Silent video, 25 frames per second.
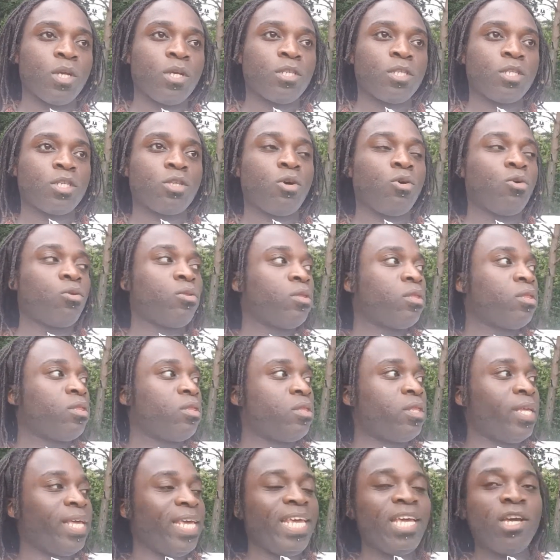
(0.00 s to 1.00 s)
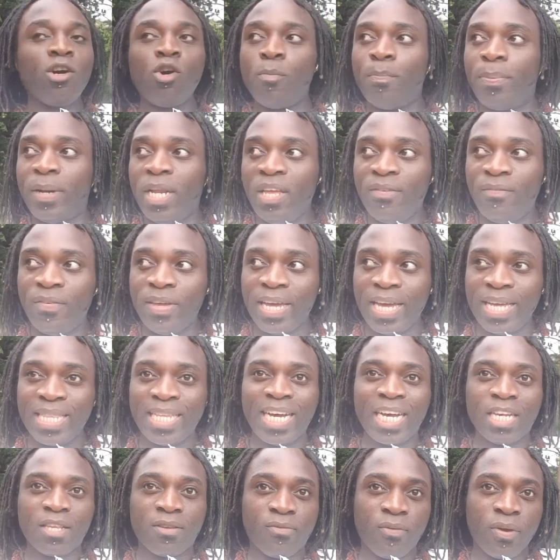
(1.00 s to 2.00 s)
So the ego believing it
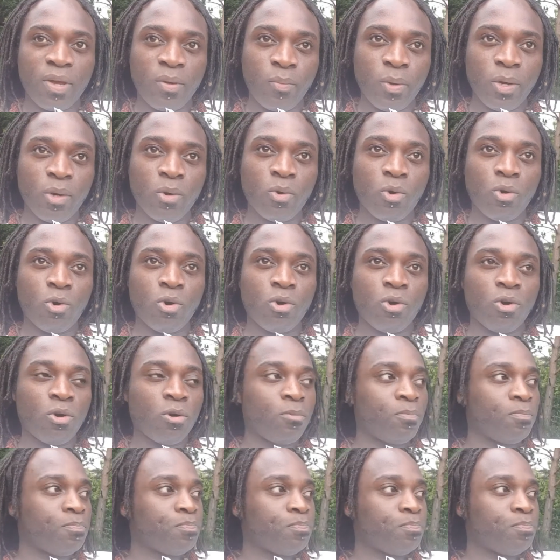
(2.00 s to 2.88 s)
has free will or